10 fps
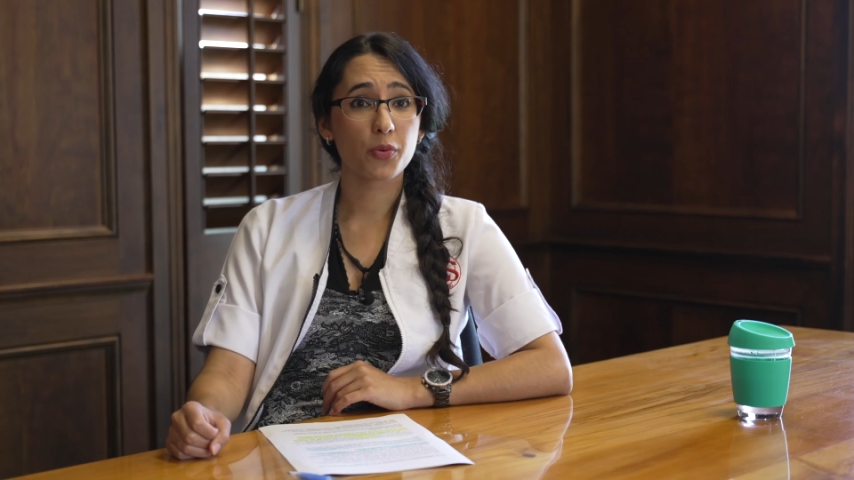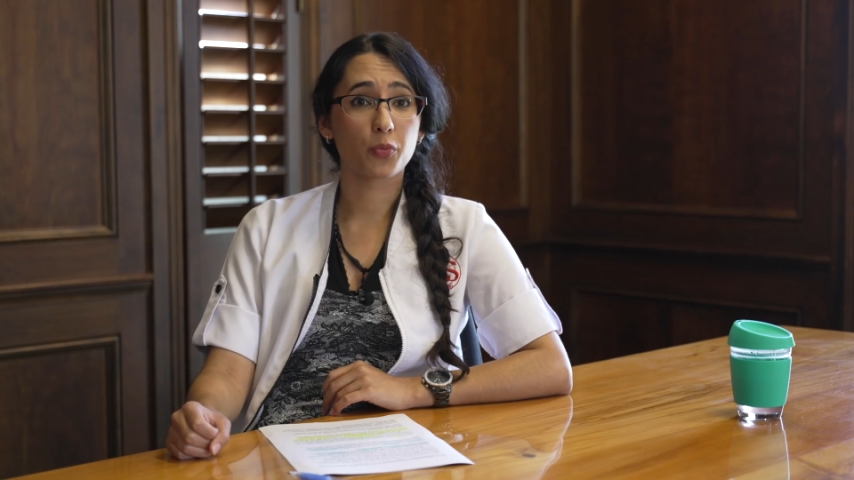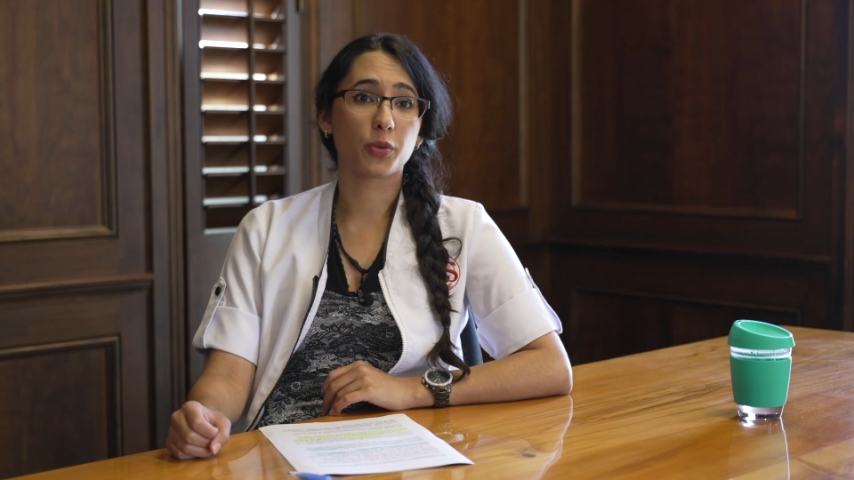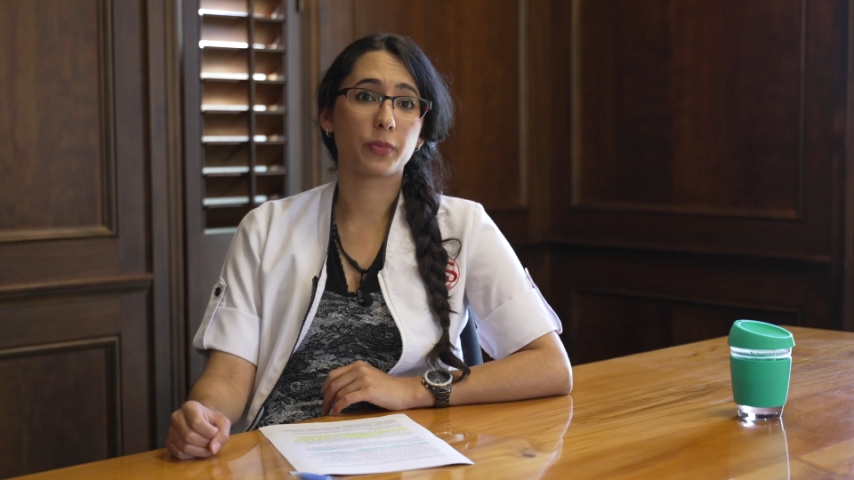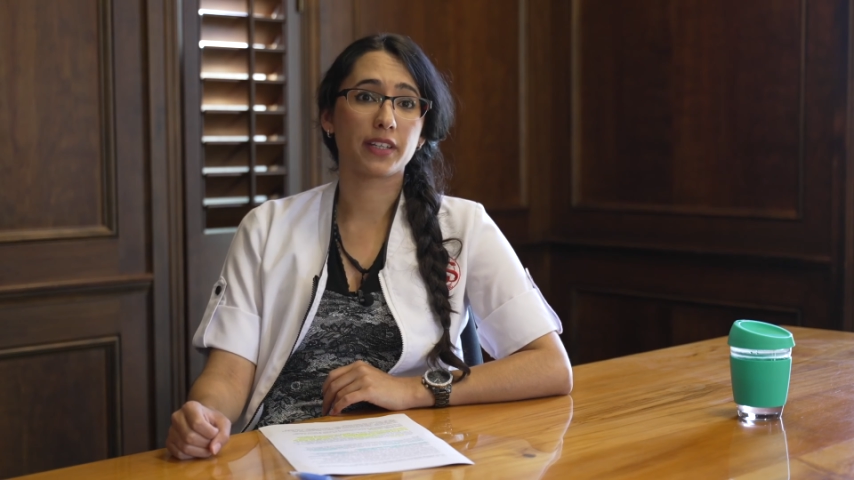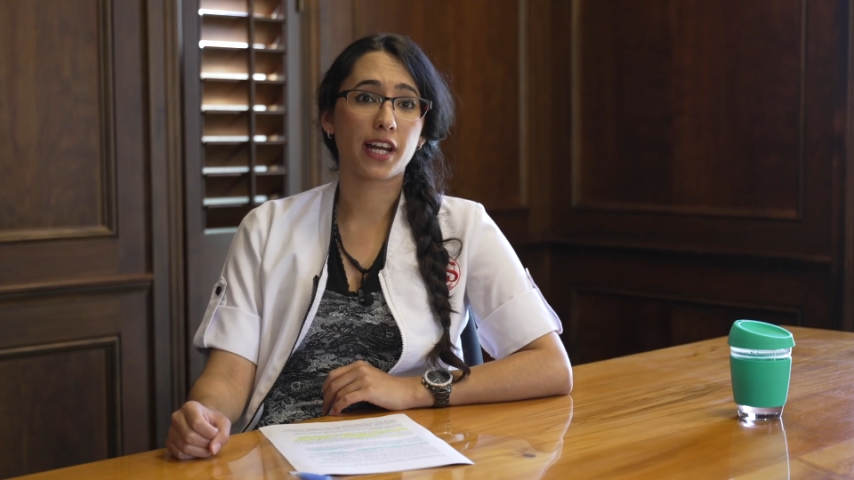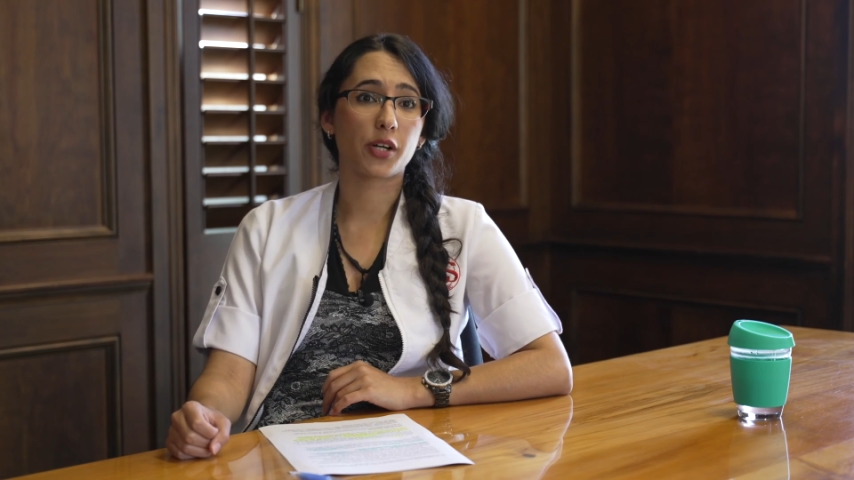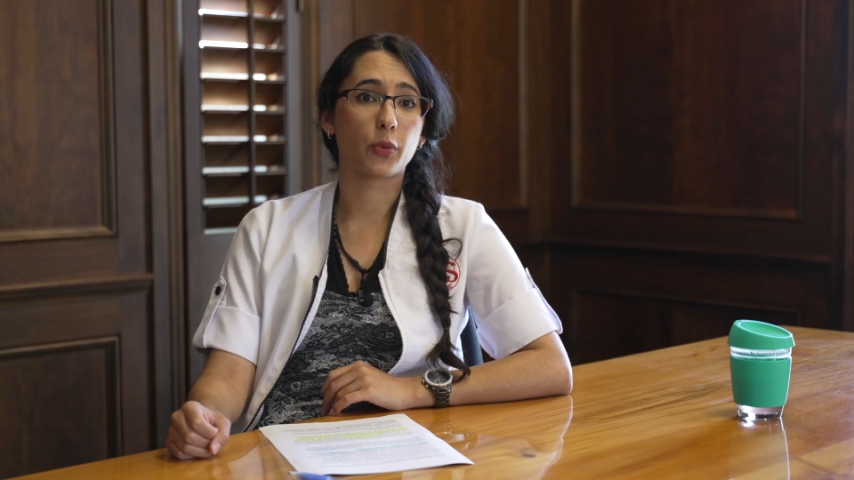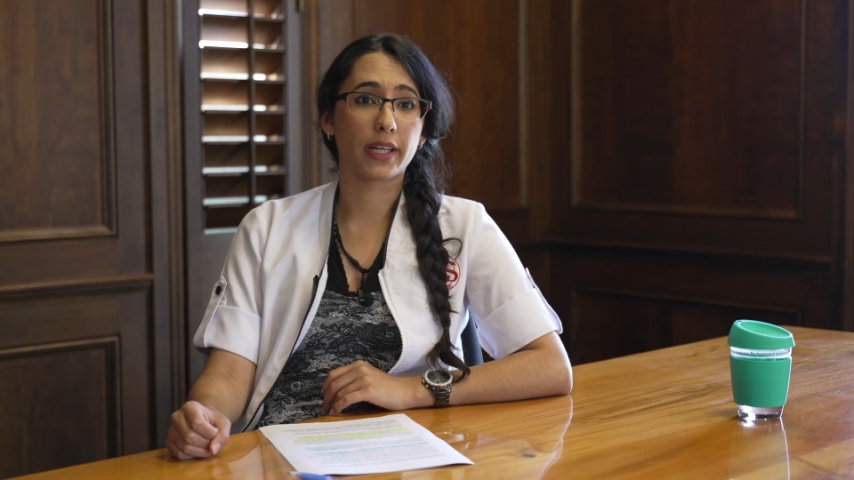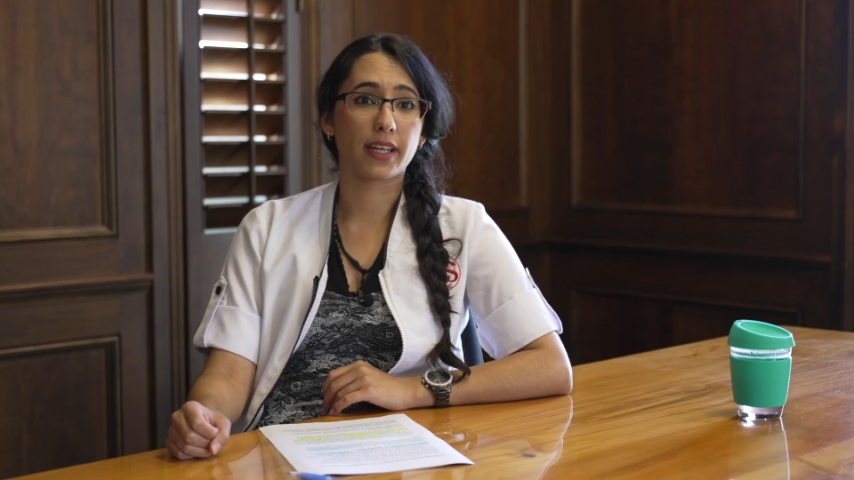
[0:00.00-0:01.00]
we'll be
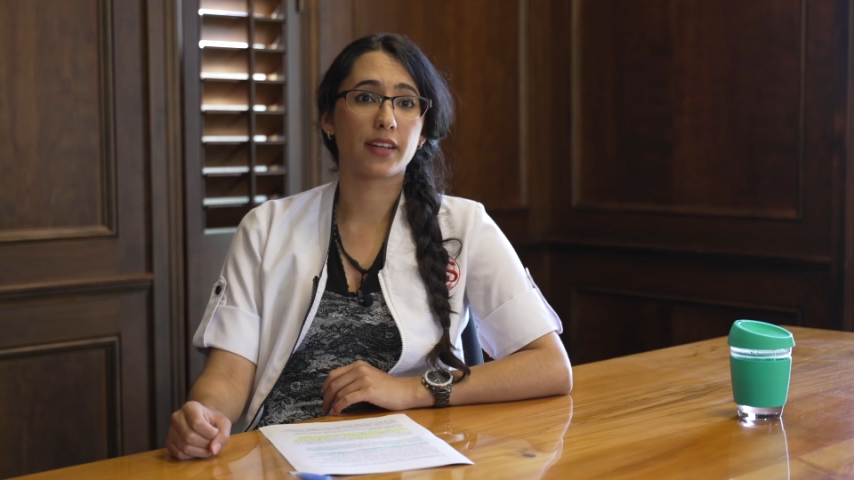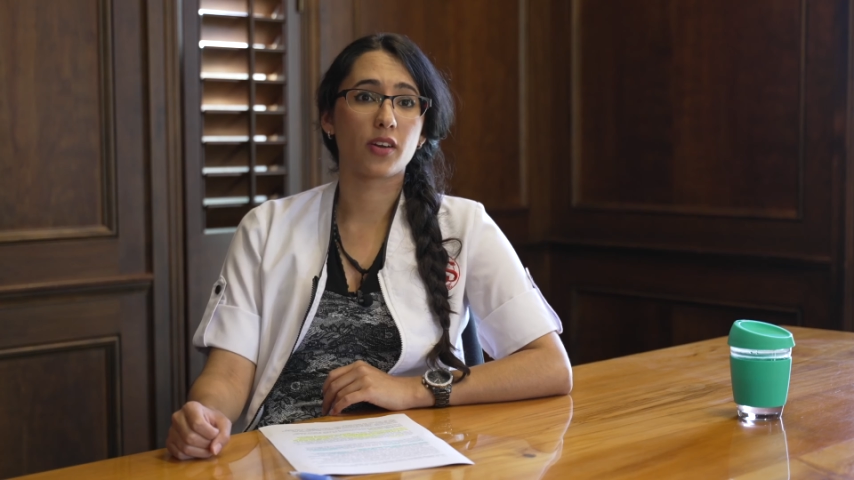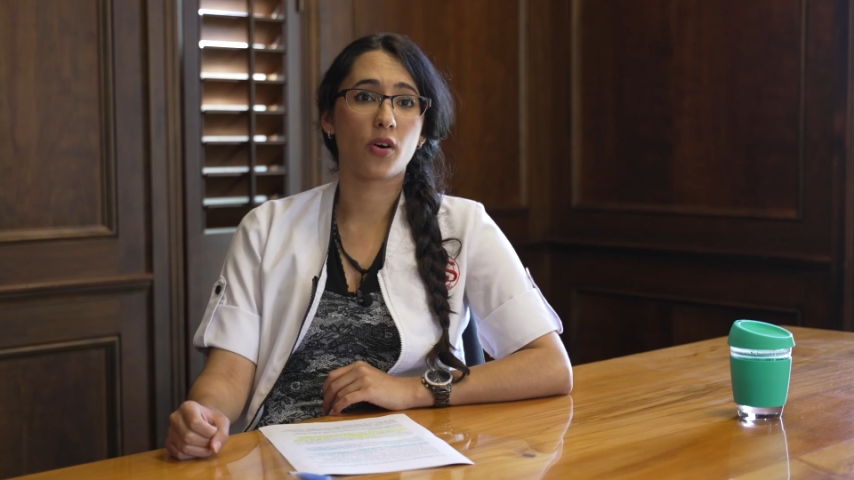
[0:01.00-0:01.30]
narrowing in